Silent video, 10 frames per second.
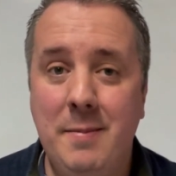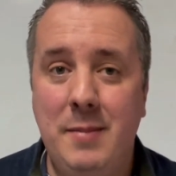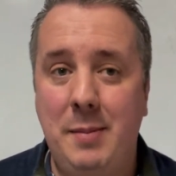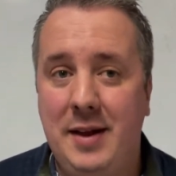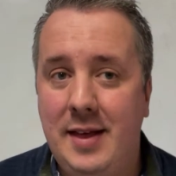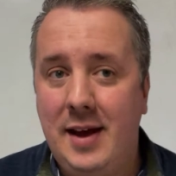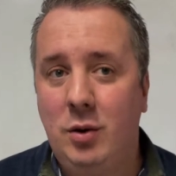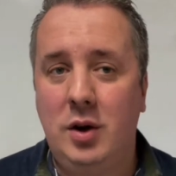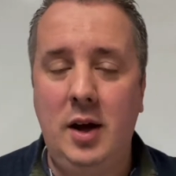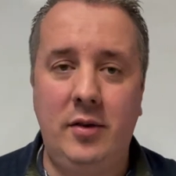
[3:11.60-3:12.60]
Maybe they're
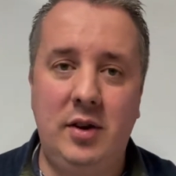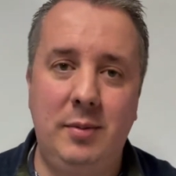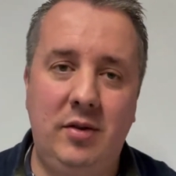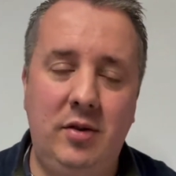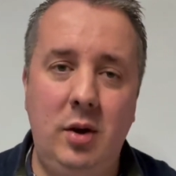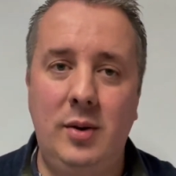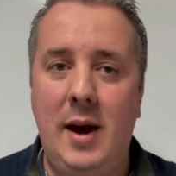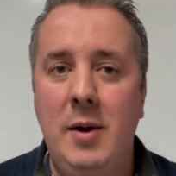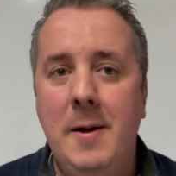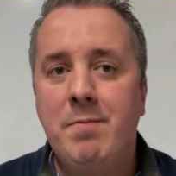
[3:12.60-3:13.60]
your customers too.
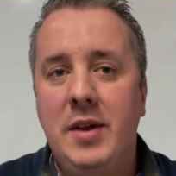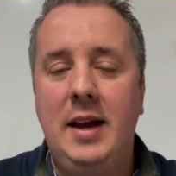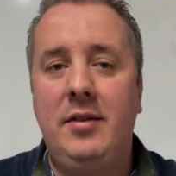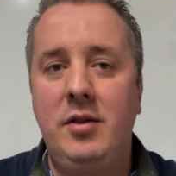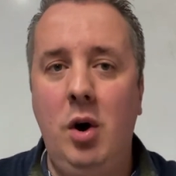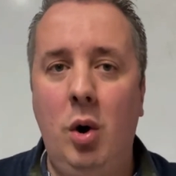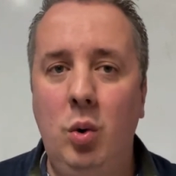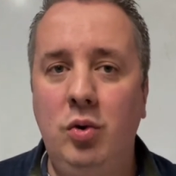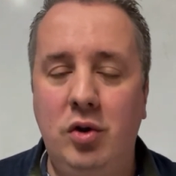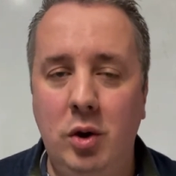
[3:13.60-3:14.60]
Now, it's not
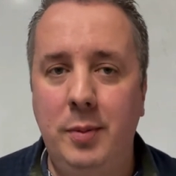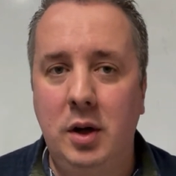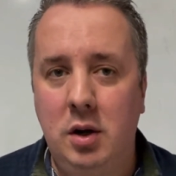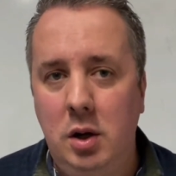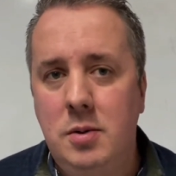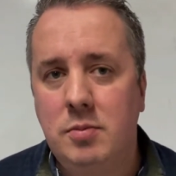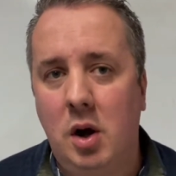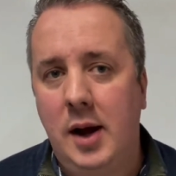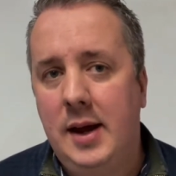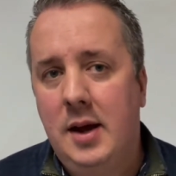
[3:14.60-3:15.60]
all doom and gloom,
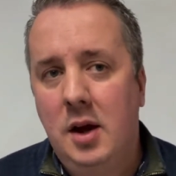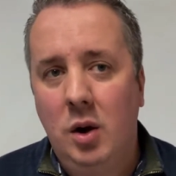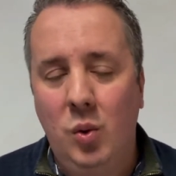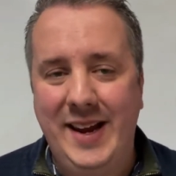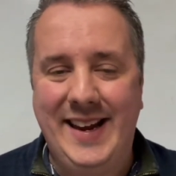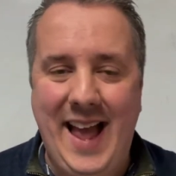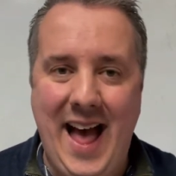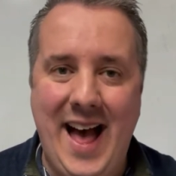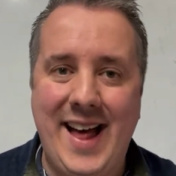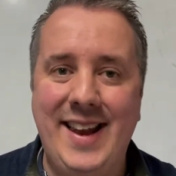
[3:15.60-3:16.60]
right? We
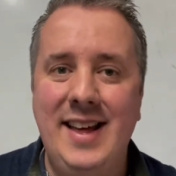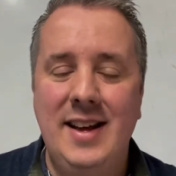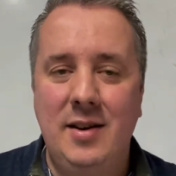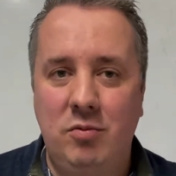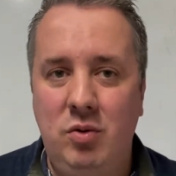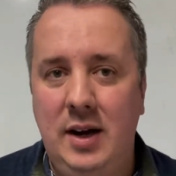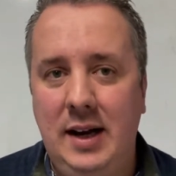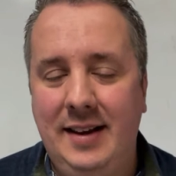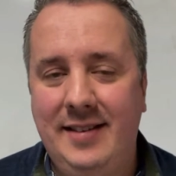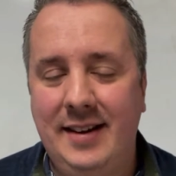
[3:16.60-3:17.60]
can
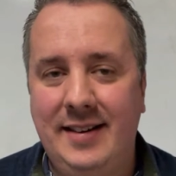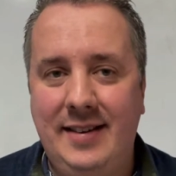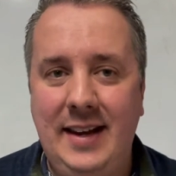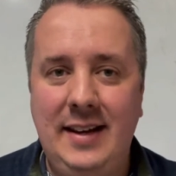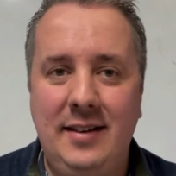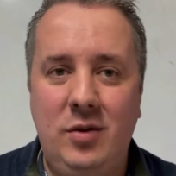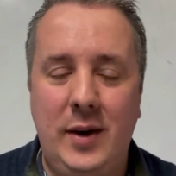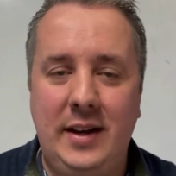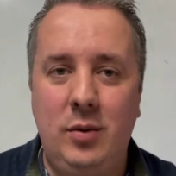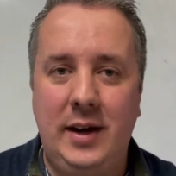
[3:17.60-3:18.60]
really succeed in
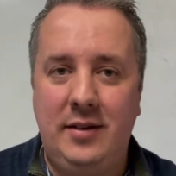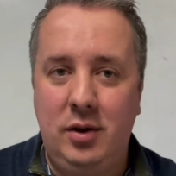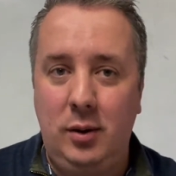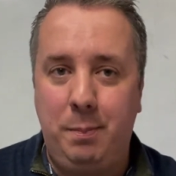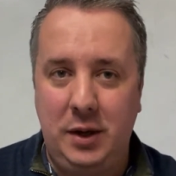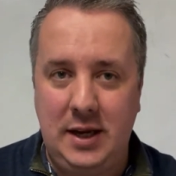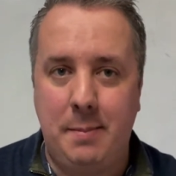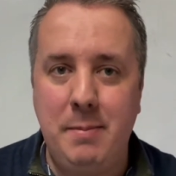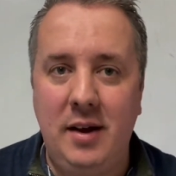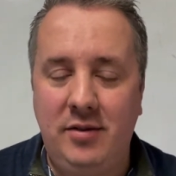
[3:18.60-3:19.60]
2022, but you
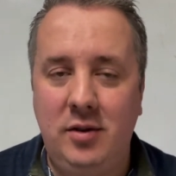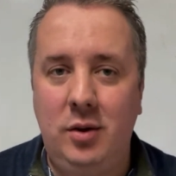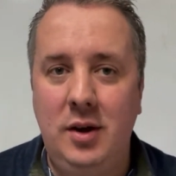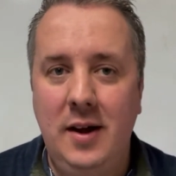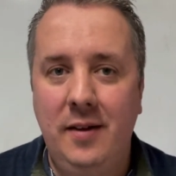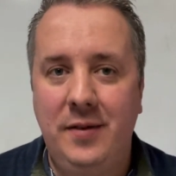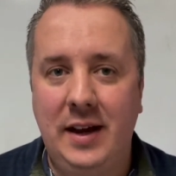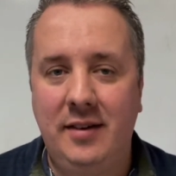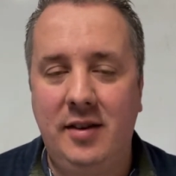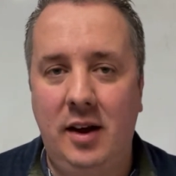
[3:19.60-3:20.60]
must do
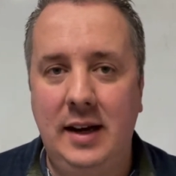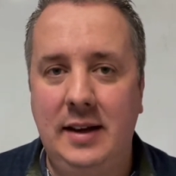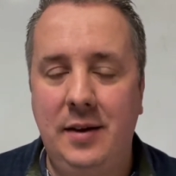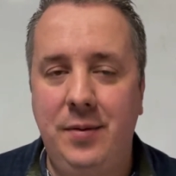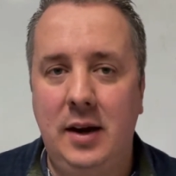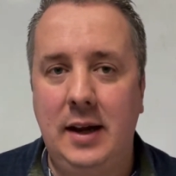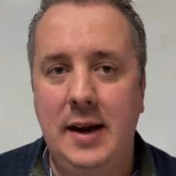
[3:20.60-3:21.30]
things slightly differently.